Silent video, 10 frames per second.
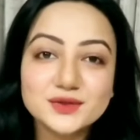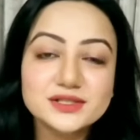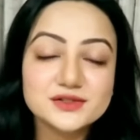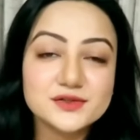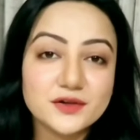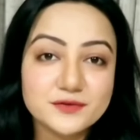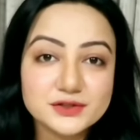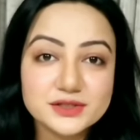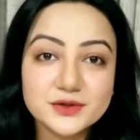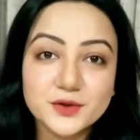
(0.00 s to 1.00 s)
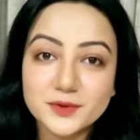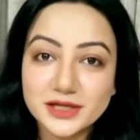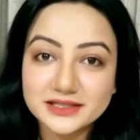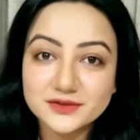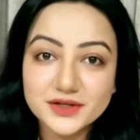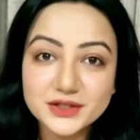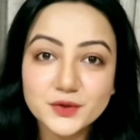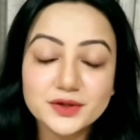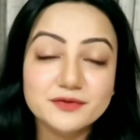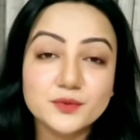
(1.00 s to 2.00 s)
So this is all for today. Hope you liked the
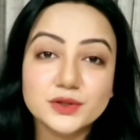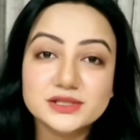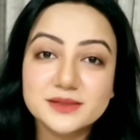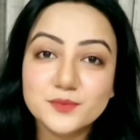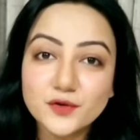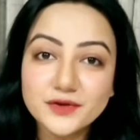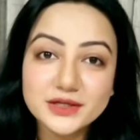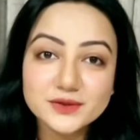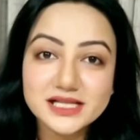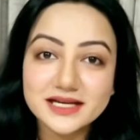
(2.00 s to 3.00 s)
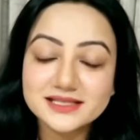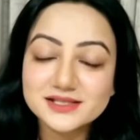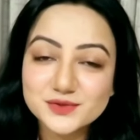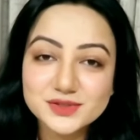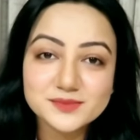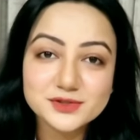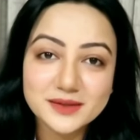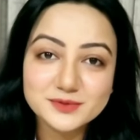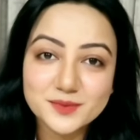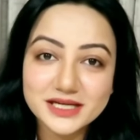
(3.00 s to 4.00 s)
video. If you want to see more videos like this, do
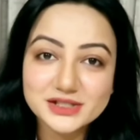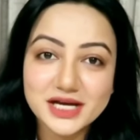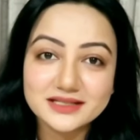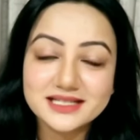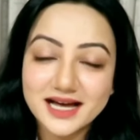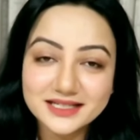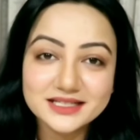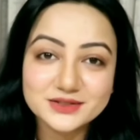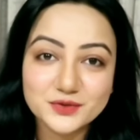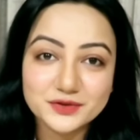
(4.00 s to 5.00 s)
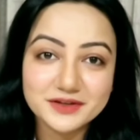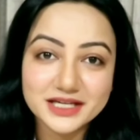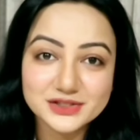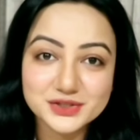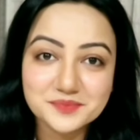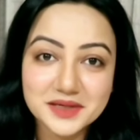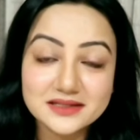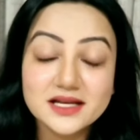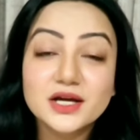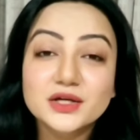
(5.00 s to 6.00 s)
subscribe to my channel and hit the notification
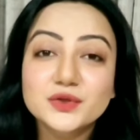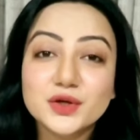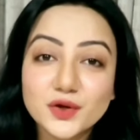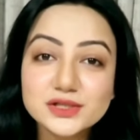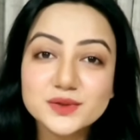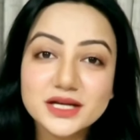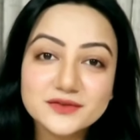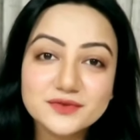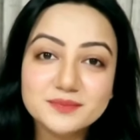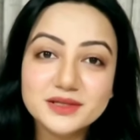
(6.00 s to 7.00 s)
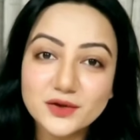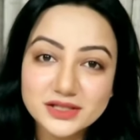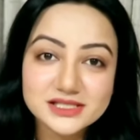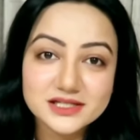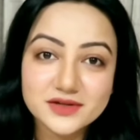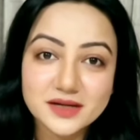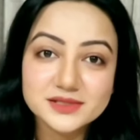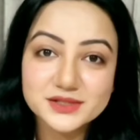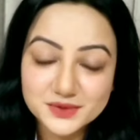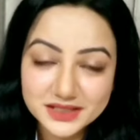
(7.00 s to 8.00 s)
bell. You can also connect with me on Instagram.
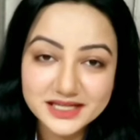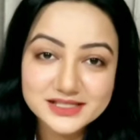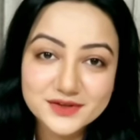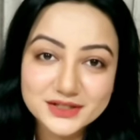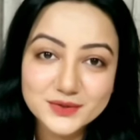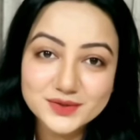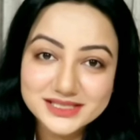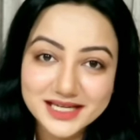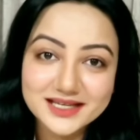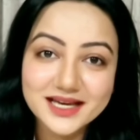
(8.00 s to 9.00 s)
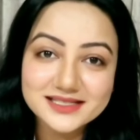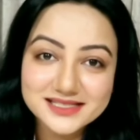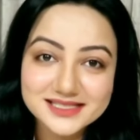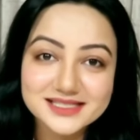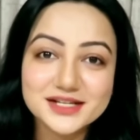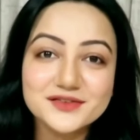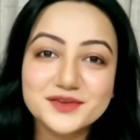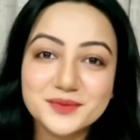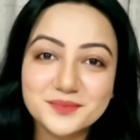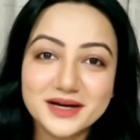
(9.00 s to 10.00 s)
See you in the next video. Take care. Stay safe.
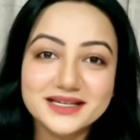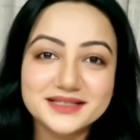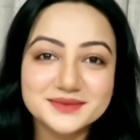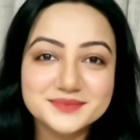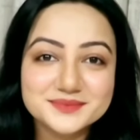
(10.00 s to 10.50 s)
Bye.